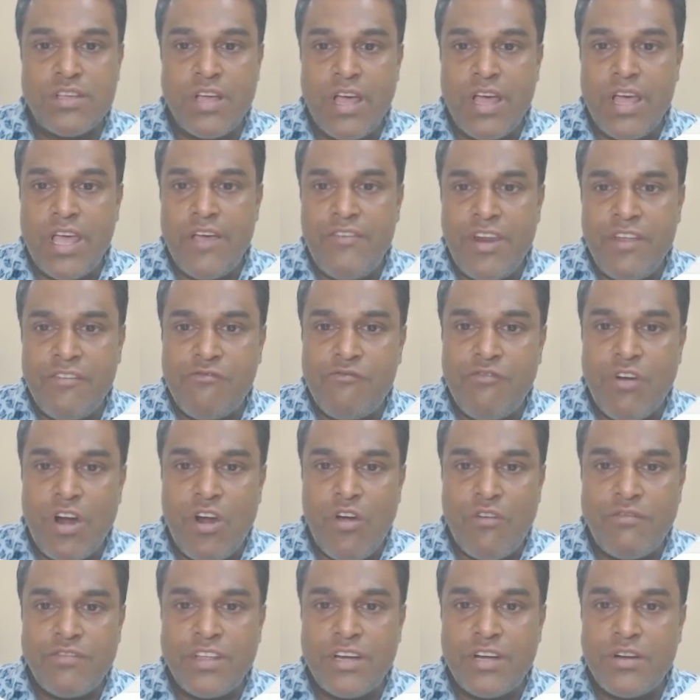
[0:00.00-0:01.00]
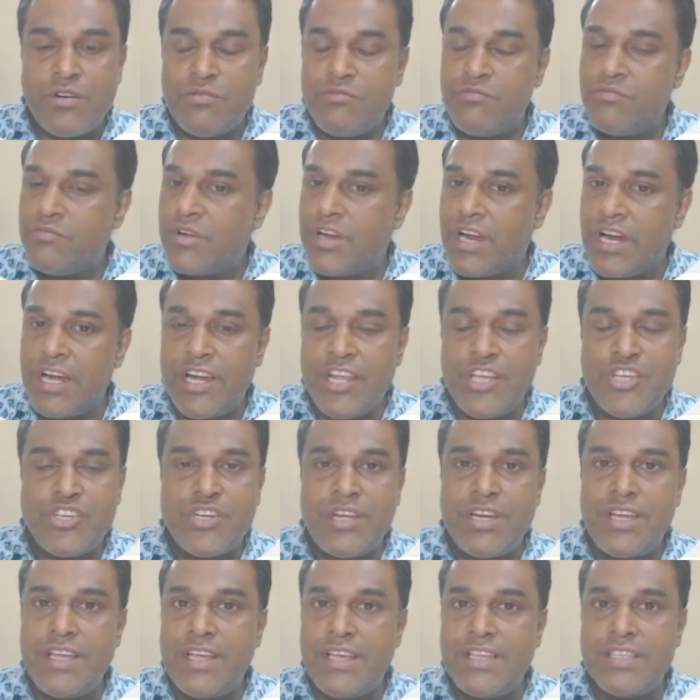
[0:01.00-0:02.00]
Even if one of the
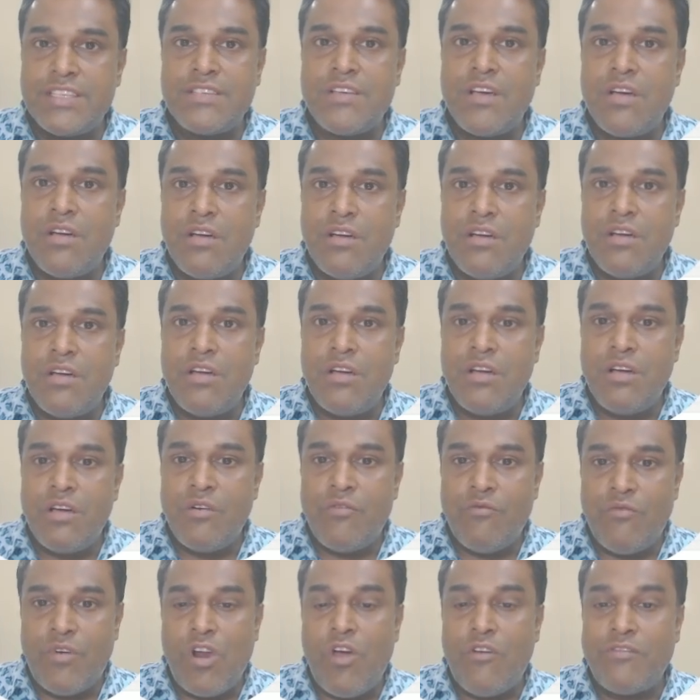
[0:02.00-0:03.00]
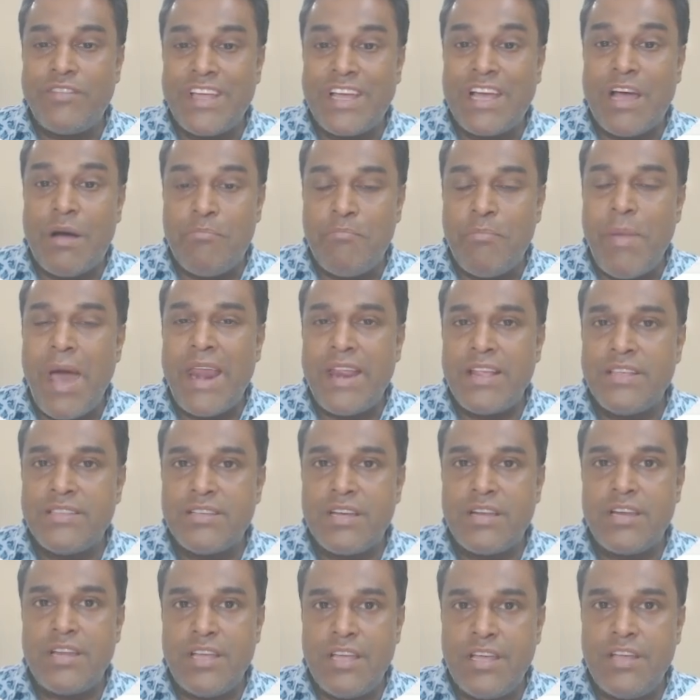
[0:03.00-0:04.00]
condition is, one of the
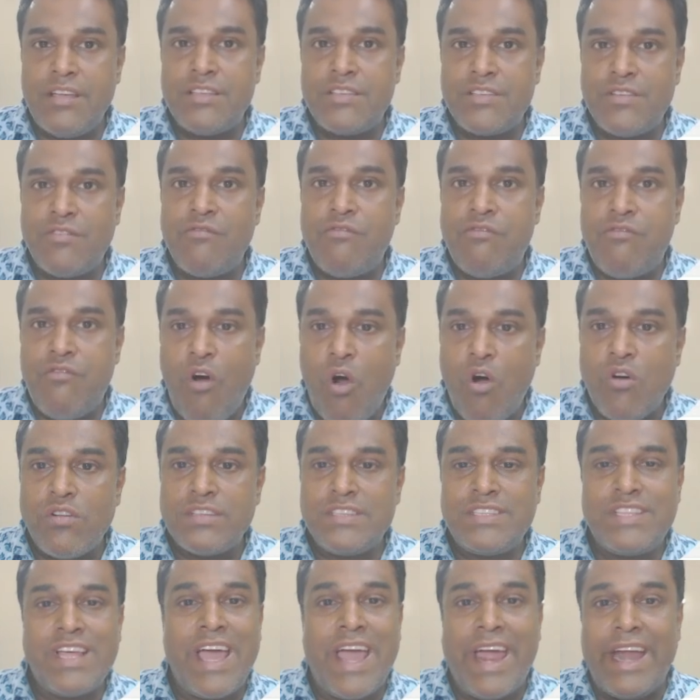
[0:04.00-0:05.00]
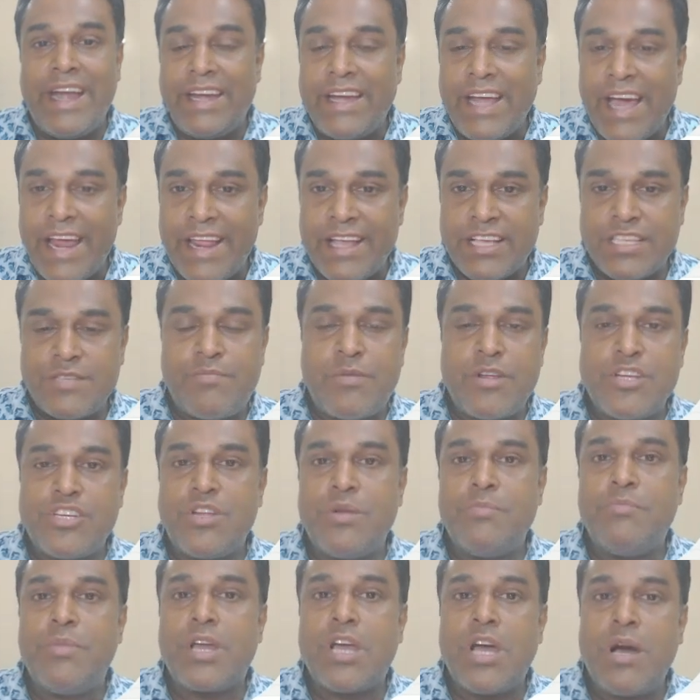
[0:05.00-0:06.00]
comparison is false, the entire
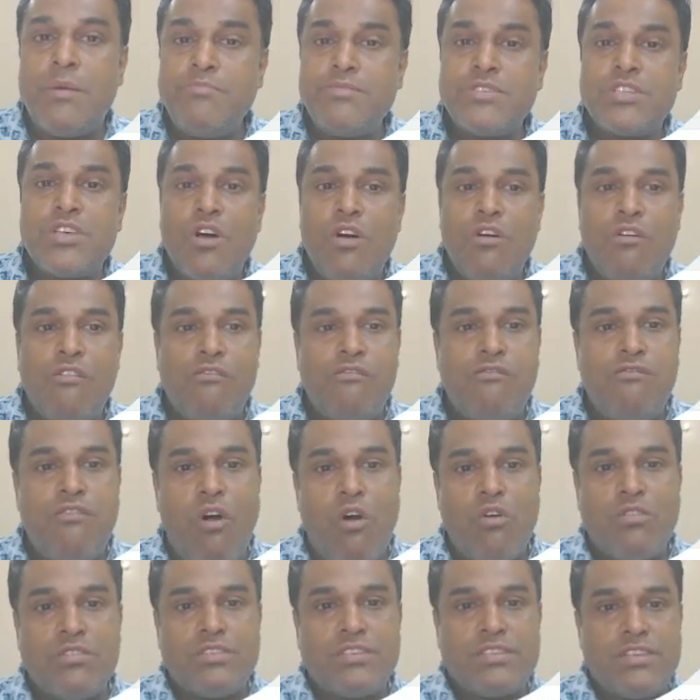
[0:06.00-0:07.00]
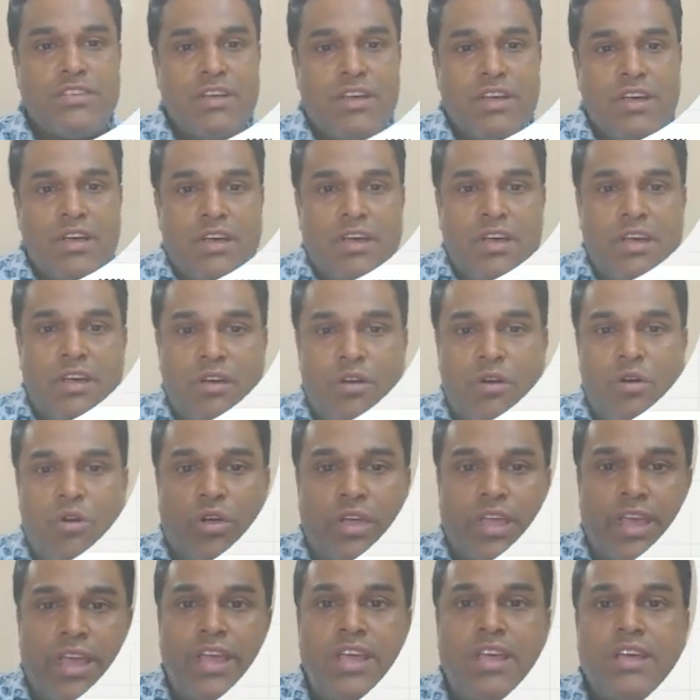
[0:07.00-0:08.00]
expression becomes false.
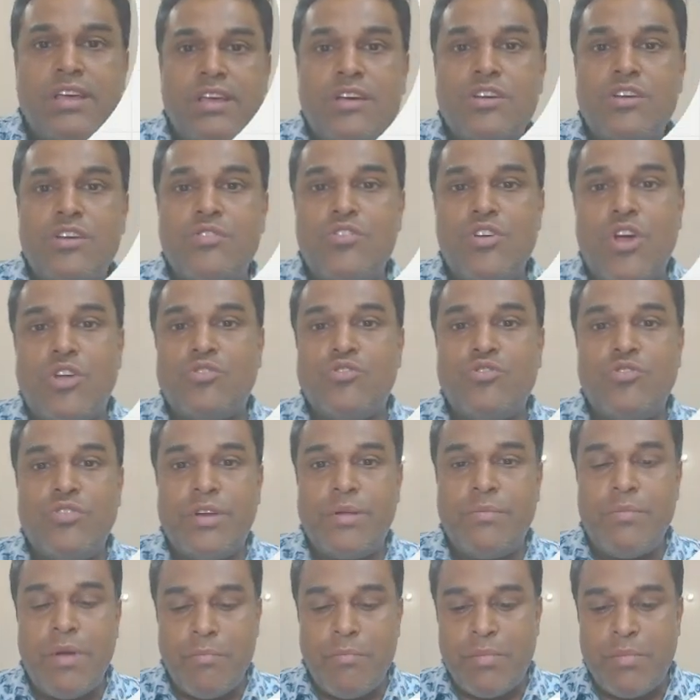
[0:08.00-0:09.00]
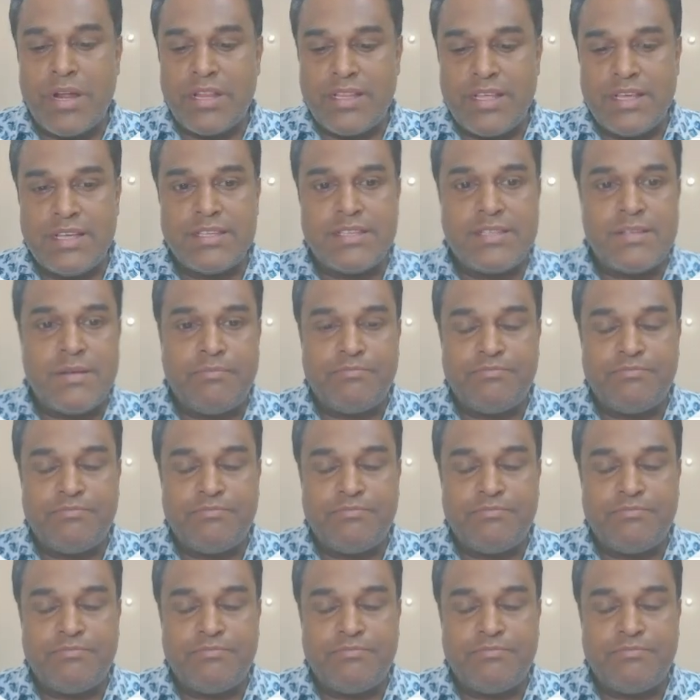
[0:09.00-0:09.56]
Okay, you have to remember this.